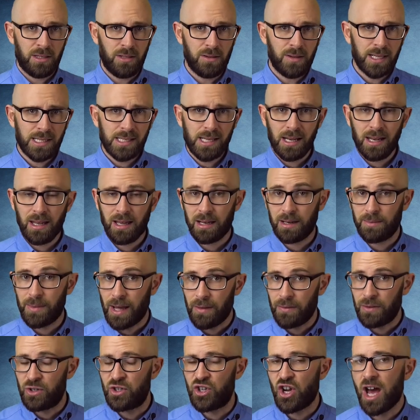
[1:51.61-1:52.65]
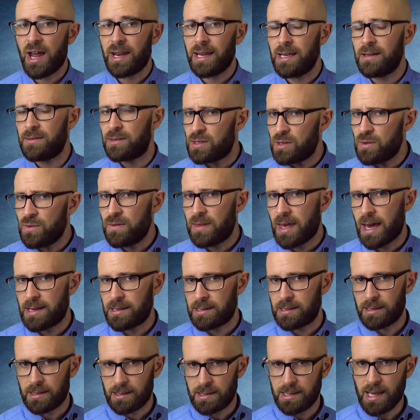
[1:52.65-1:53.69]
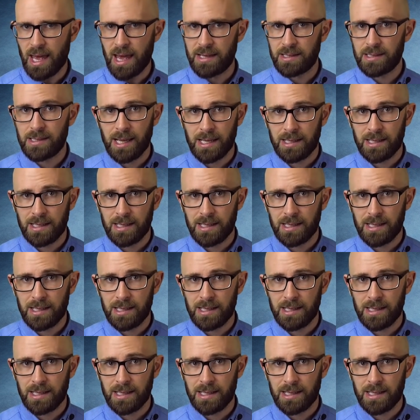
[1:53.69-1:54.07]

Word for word: You get to learn about the journey to their success